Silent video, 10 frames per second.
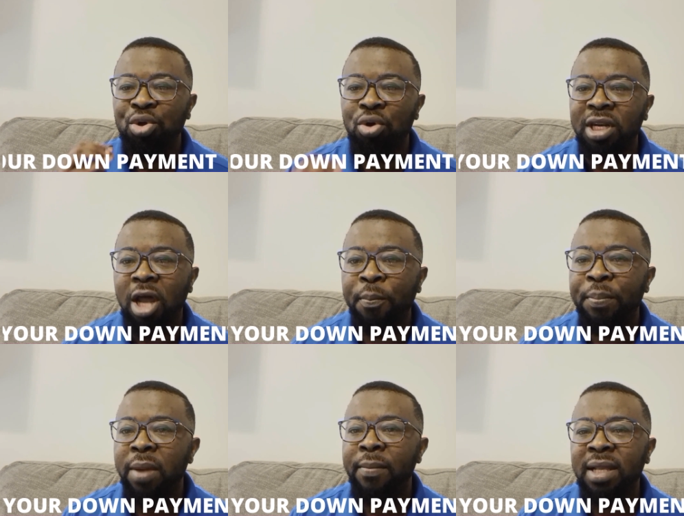Your down
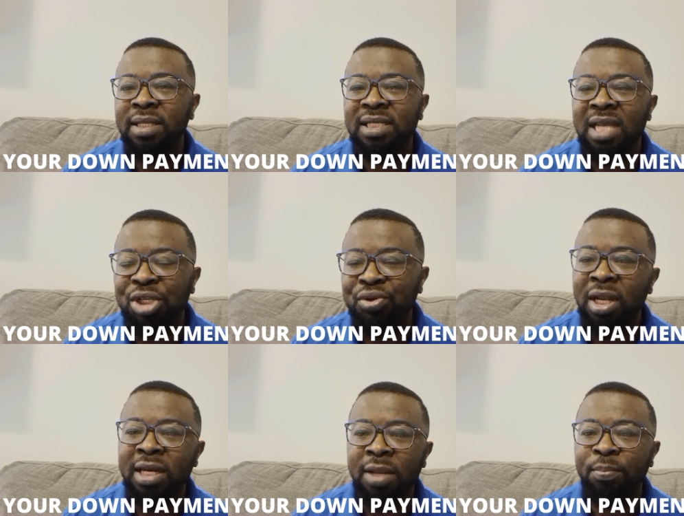payment is actually
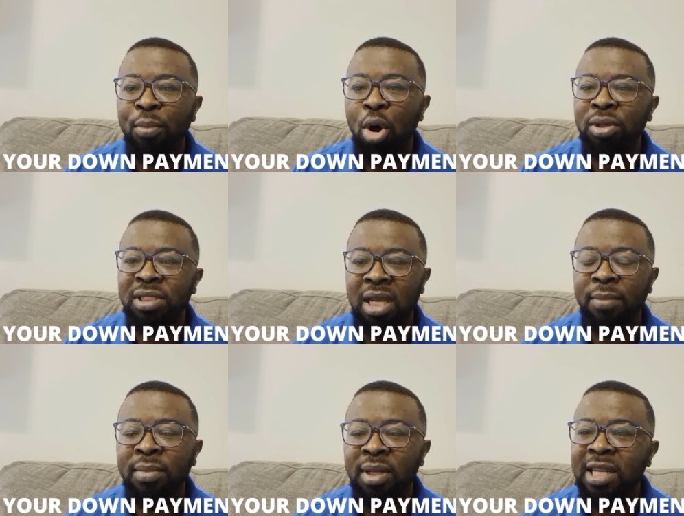the bulk sum